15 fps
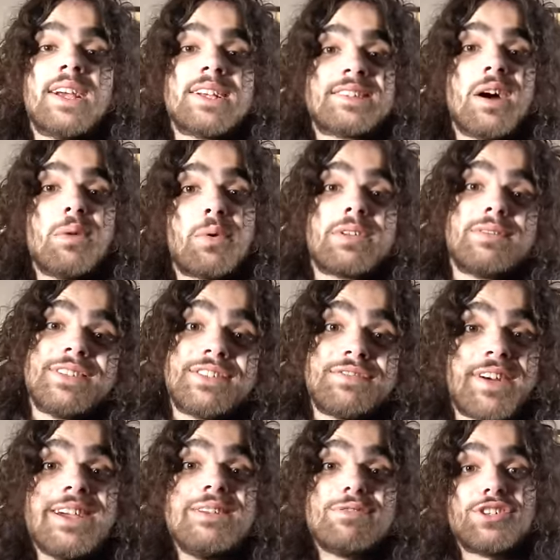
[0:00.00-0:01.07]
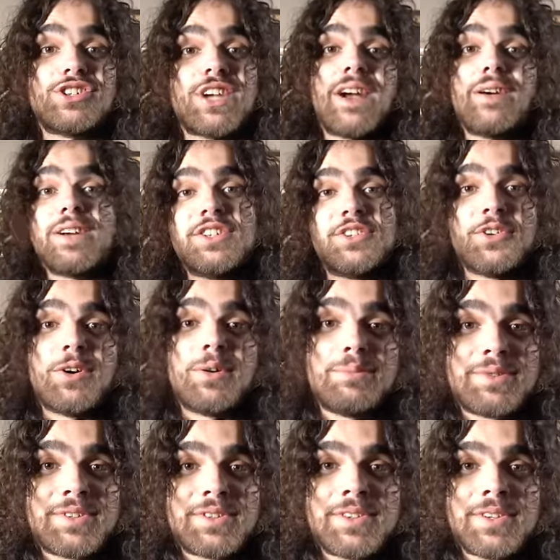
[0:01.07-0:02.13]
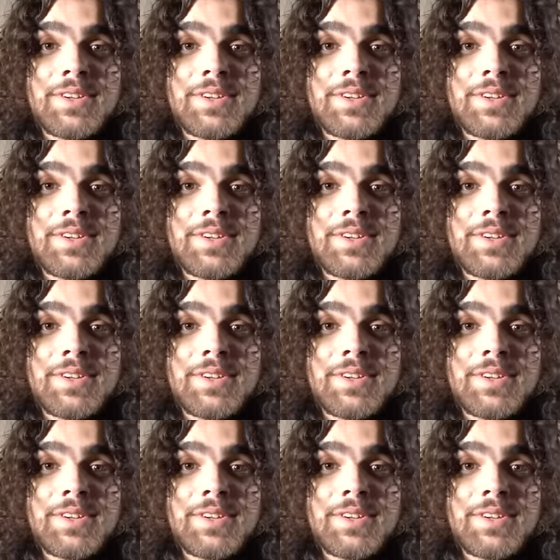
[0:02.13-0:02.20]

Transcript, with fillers: Next up, one of his favourite charity shops.